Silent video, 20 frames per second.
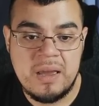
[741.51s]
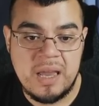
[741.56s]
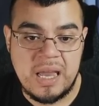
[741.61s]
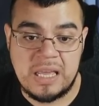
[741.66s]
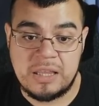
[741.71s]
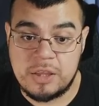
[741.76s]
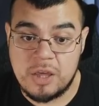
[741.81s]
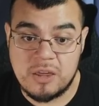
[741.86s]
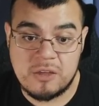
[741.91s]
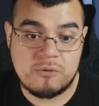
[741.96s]

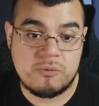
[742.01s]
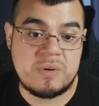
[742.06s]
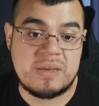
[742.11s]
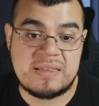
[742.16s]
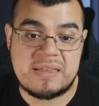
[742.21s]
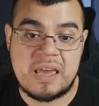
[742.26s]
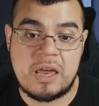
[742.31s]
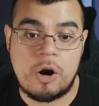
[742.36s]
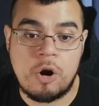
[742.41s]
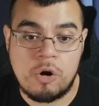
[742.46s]
It does
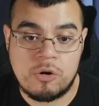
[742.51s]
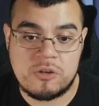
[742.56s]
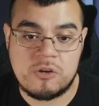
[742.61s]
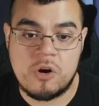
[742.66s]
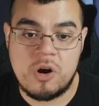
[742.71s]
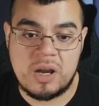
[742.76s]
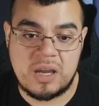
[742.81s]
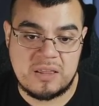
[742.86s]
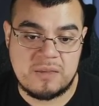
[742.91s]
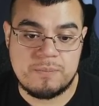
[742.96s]
reset all
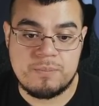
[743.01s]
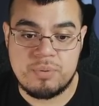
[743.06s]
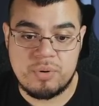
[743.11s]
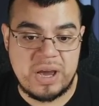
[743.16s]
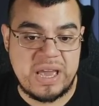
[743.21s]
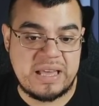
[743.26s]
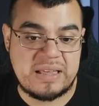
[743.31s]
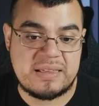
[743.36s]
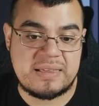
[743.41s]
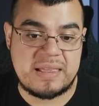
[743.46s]
targets'
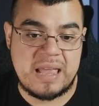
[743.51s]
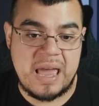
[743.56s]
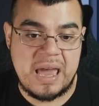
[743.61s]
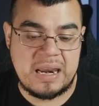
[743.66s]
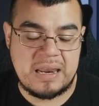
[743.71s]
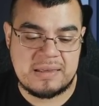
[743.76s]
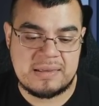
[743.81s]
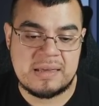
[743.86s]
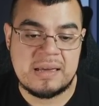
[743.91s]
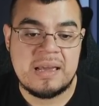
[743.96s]
break
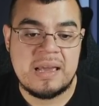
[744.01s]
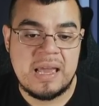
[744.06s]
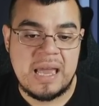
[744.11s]
status,